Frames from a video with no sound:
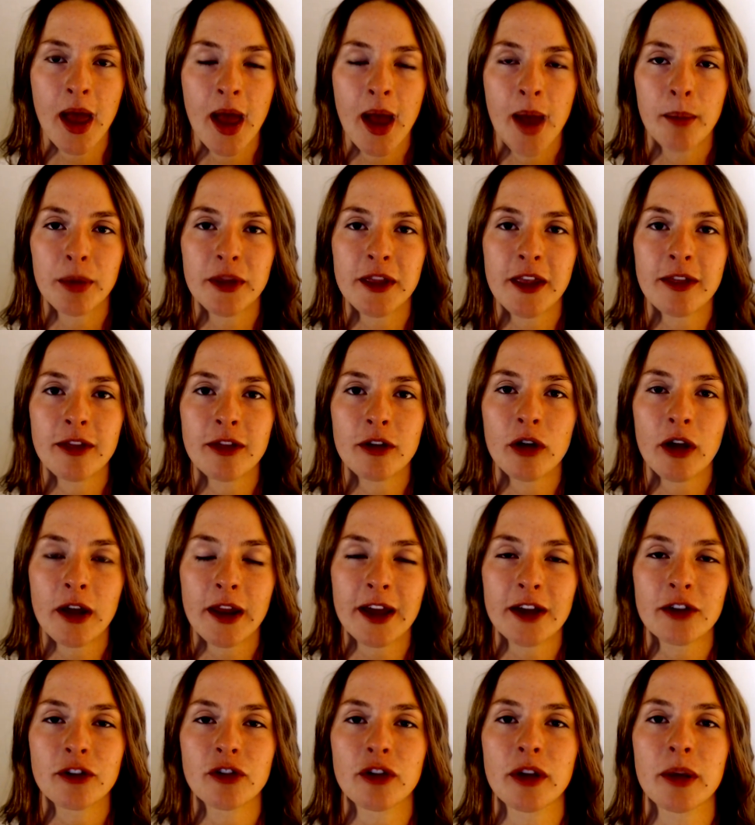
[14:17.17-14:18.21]
but then they're not
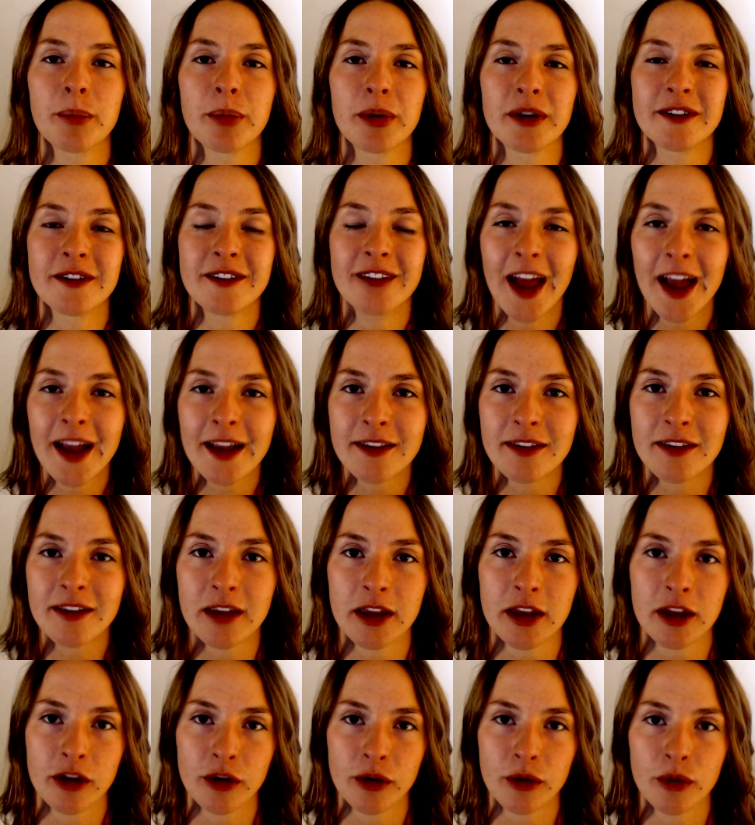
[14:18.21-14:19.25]
actually protecting
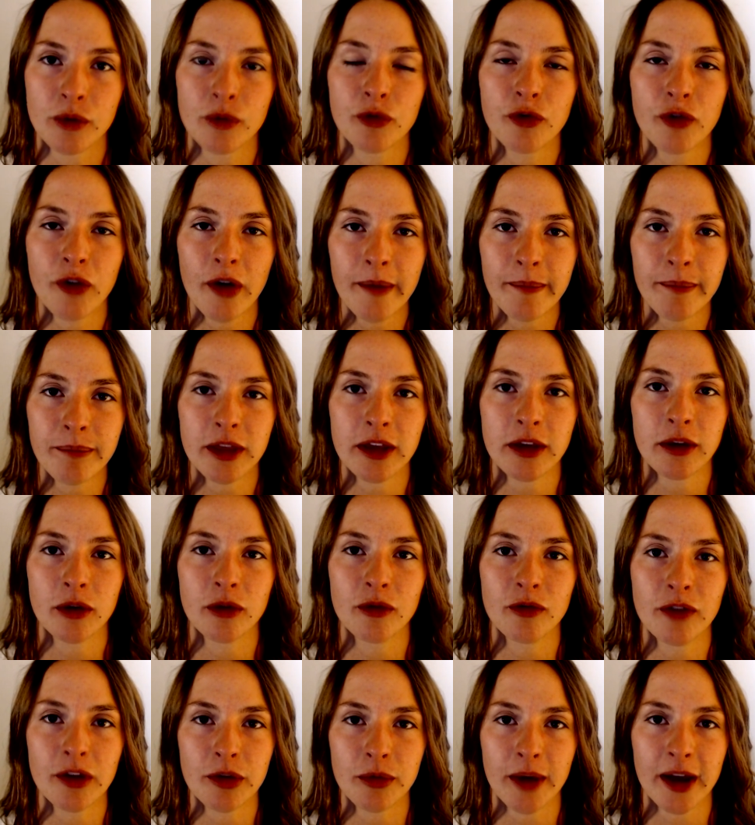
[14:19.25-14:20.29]
you from the
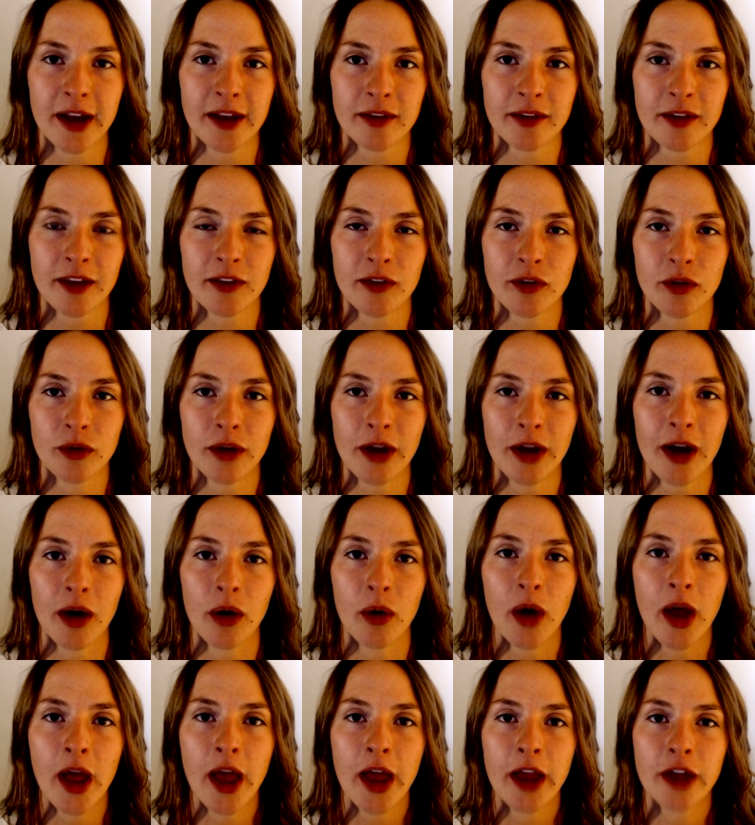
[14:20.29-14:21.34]
UV rays, and so now
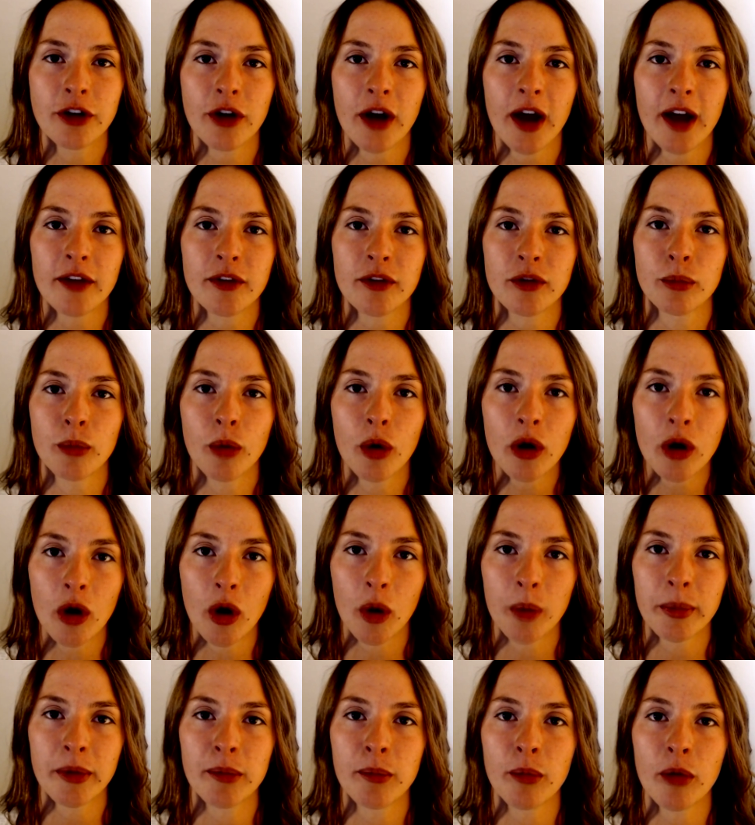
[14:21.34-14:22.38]
your eyes are more
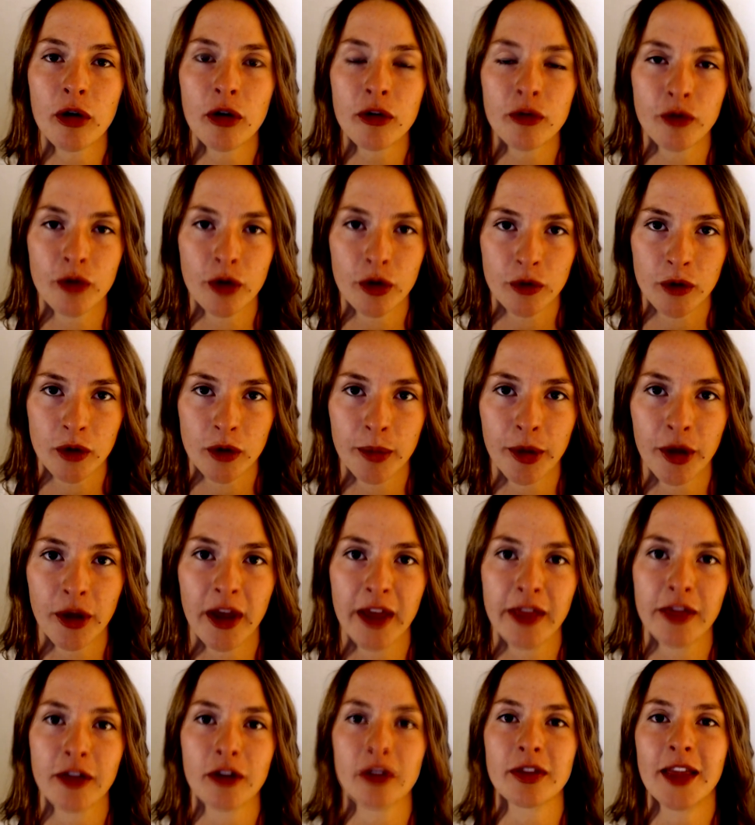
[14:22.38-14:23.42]
open, more vulnerable, and
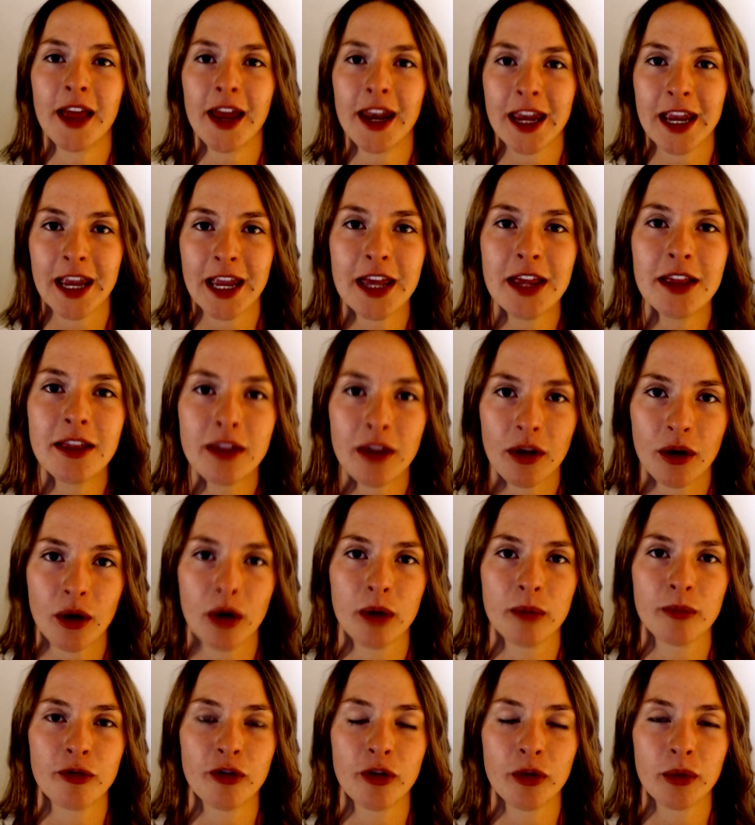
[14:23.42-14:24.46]
they're letting in the
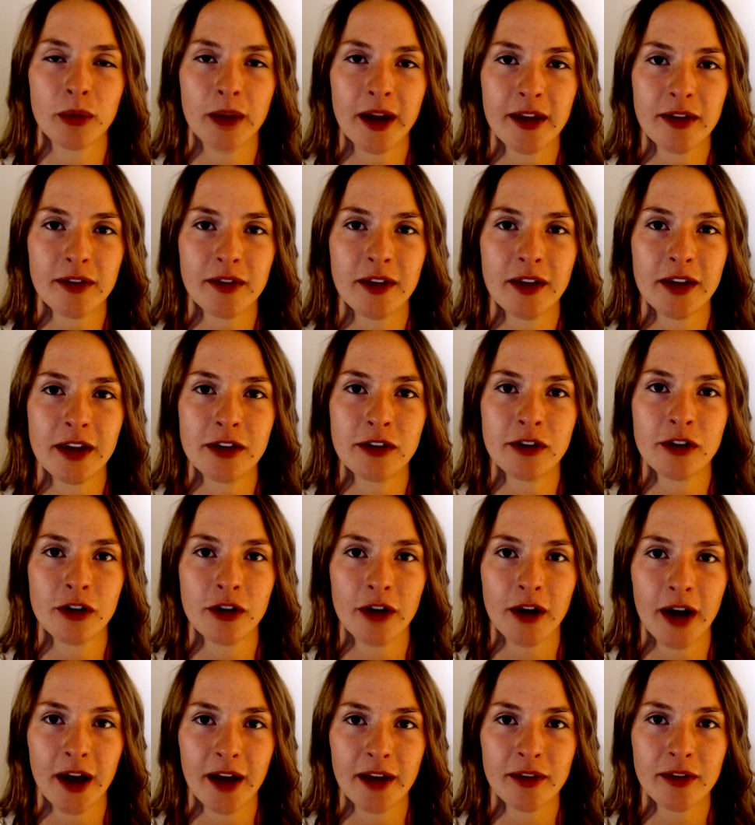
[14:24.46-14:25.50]
harmful rays into your
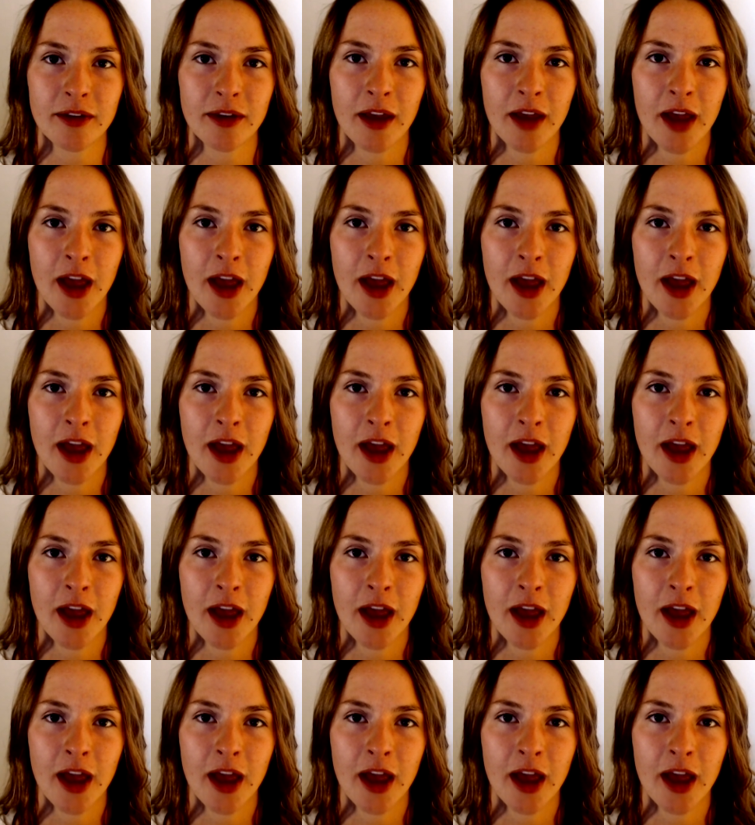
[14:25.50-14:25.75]
eyes.